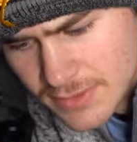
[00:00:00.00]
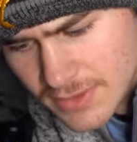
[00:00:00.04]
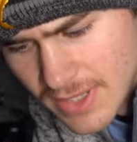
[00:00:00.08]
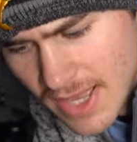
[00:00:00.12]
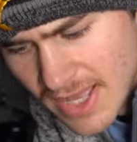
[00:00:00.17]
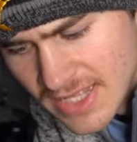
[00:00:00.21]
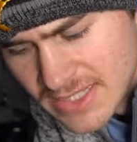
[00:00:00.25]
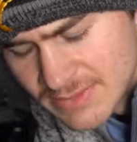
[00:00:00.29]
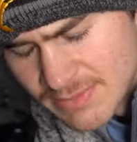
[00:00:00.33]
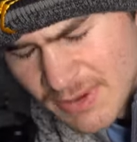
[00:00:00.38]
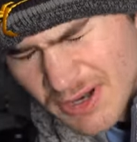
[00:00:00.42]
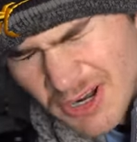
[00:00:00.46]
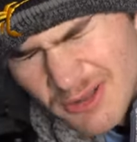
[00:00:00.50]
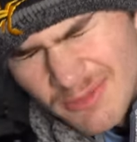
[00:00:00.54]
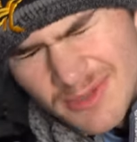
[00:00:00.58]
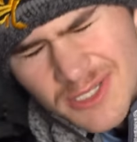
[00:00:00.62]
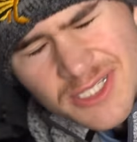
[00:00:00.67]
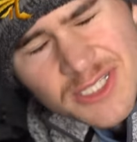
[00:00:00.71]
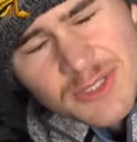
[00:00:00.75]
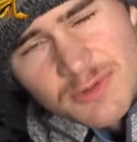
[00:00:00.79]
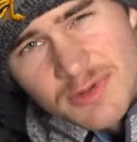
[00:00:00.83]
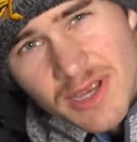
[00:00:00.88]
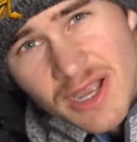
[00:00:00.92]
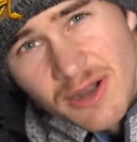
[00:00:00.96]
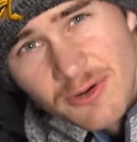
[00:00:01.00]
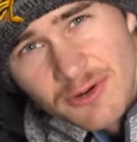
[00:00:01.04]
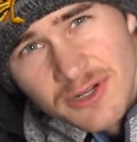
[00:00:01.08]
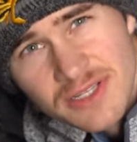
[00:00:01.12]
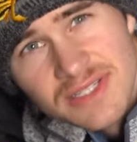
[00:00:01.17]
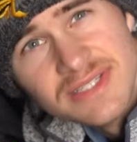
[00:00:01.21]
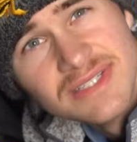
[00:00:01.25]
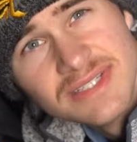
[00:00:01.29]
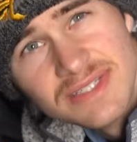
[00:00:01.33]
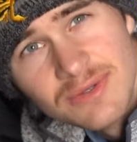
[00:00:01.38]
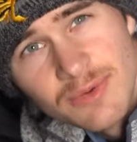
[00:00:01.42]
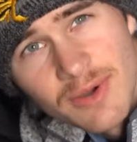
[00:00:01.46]
yeah, it's been almost 3
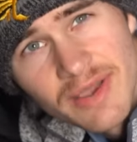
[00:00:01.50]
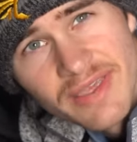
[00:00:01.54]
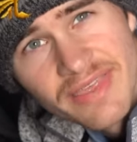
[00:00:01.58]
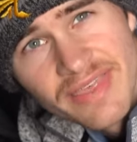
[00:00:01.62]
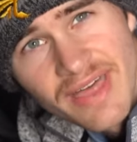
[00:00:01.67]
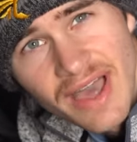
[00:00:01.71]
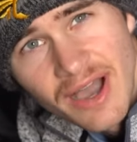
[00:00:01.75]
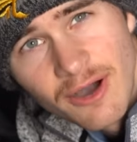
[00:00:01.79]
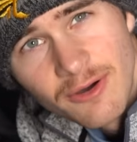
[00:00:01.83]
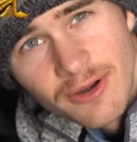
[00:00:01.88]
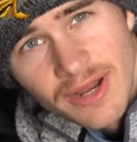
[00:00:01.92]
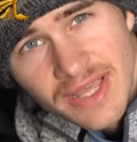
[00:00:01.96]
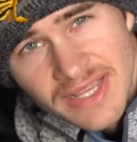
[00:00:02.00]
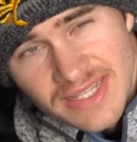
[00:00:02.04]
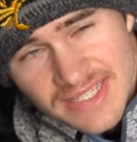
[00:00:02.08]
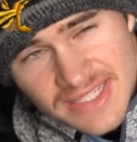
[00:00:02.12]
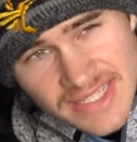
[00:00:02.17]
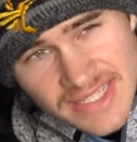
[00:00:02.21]
hours without a